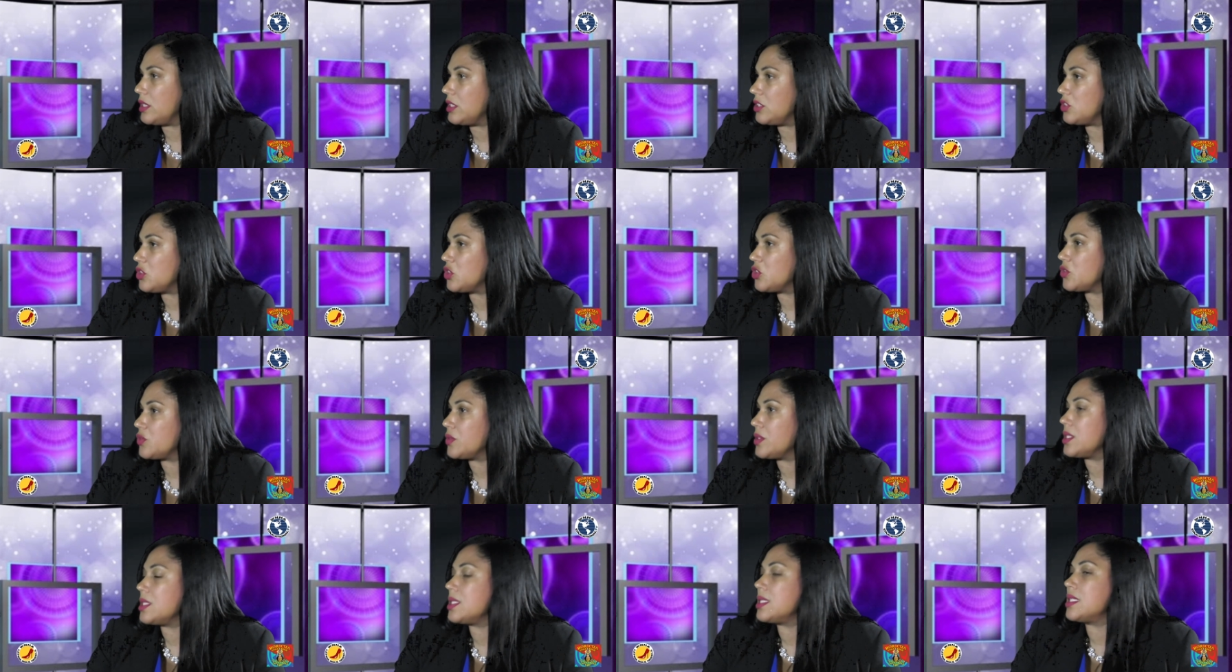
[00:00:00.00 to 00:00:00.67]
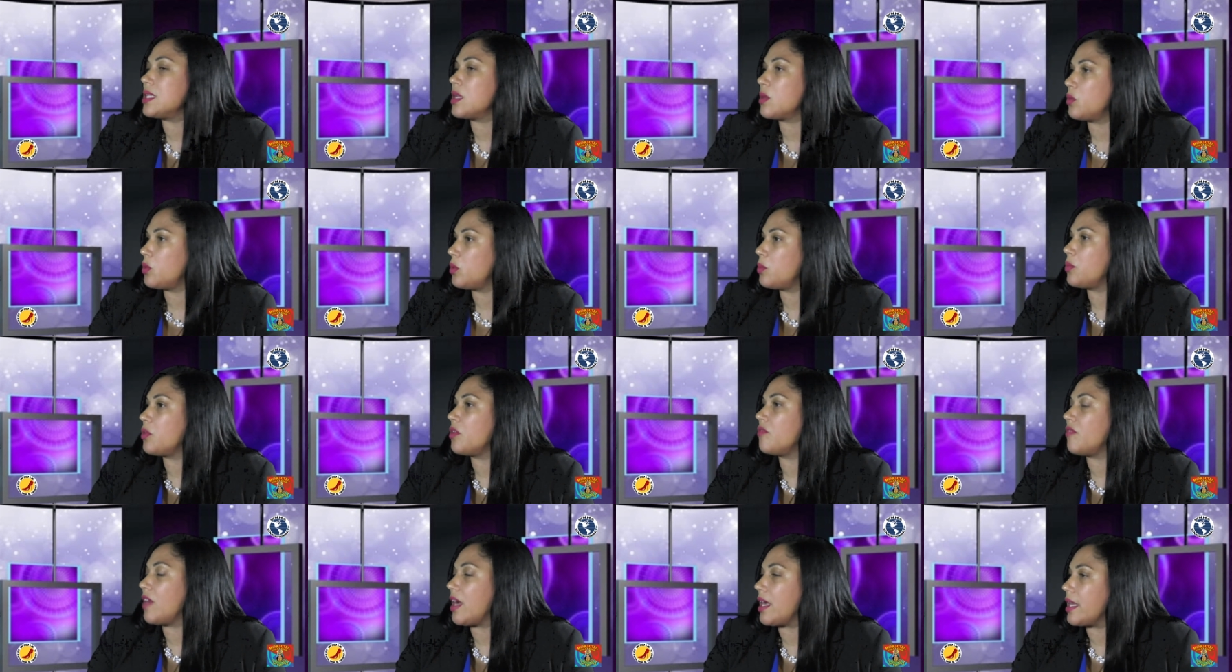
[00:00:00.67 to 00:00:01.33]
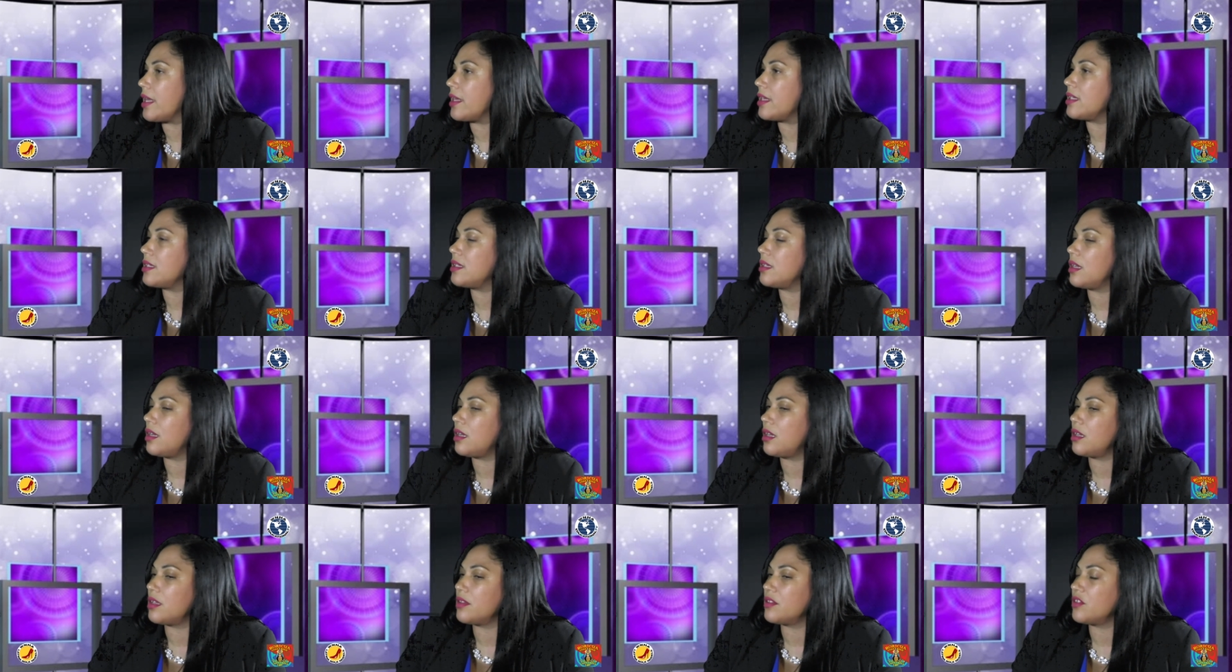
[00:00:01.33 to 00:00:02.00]
Industries, they would provide
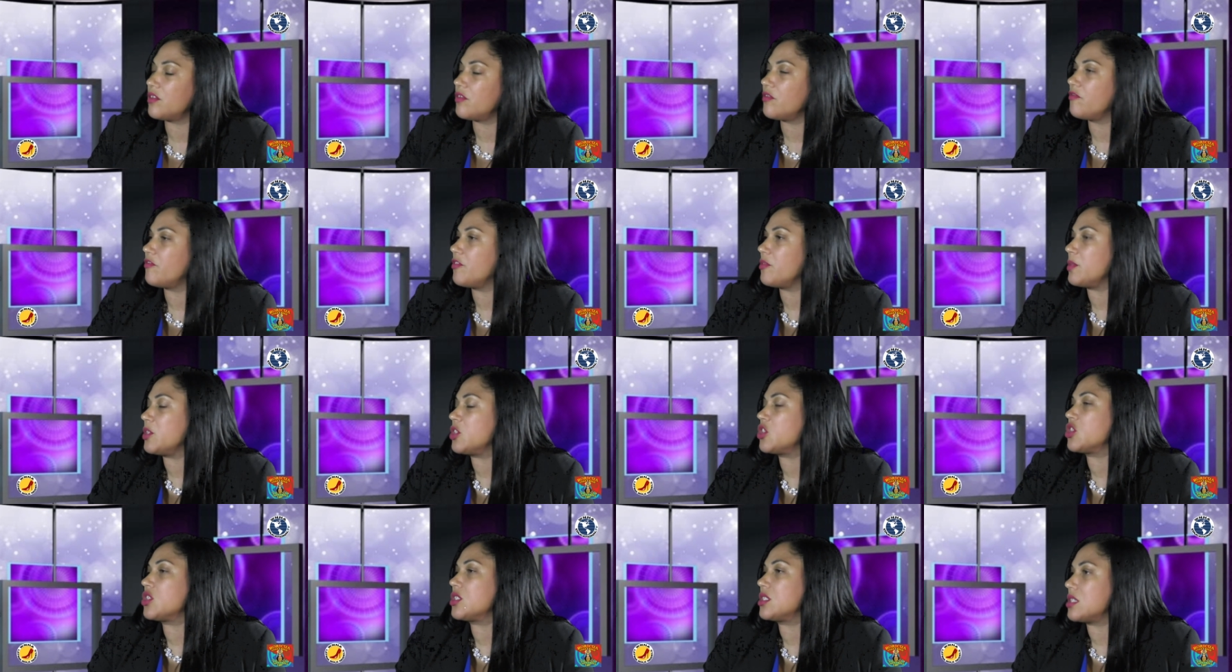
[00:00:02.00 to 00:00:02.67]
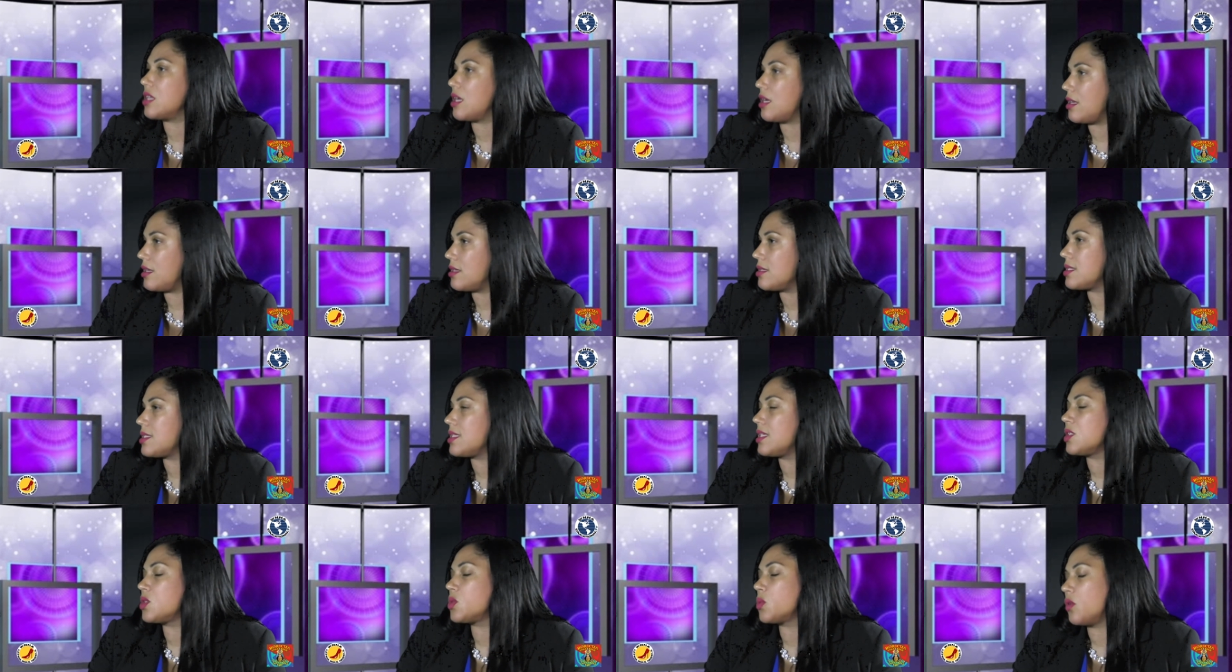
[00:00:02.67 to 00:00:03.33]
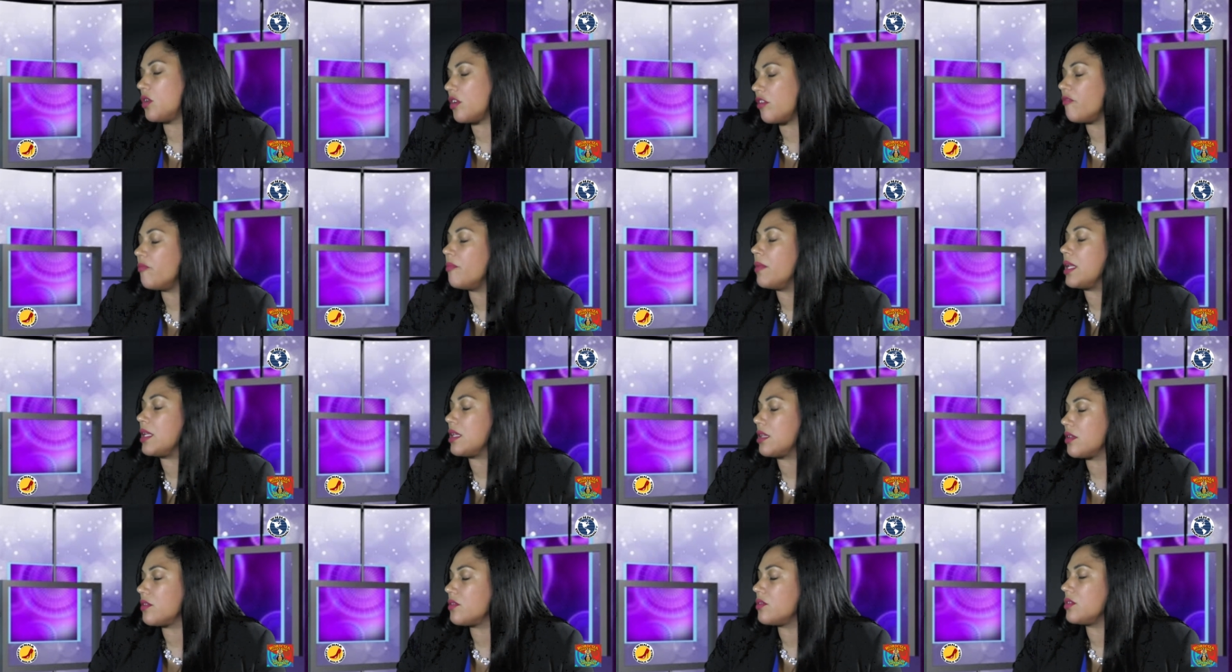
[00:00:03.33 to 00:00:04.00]
uh, their information to us. That's one of
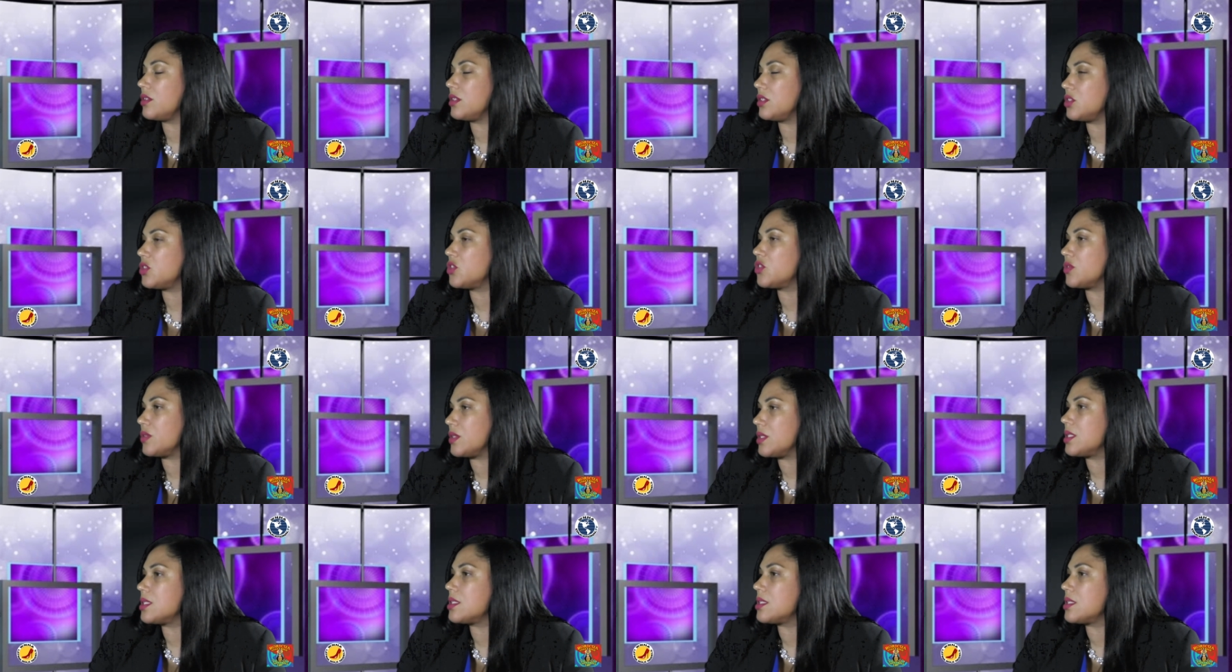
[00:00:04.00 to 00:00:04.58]
many other industries.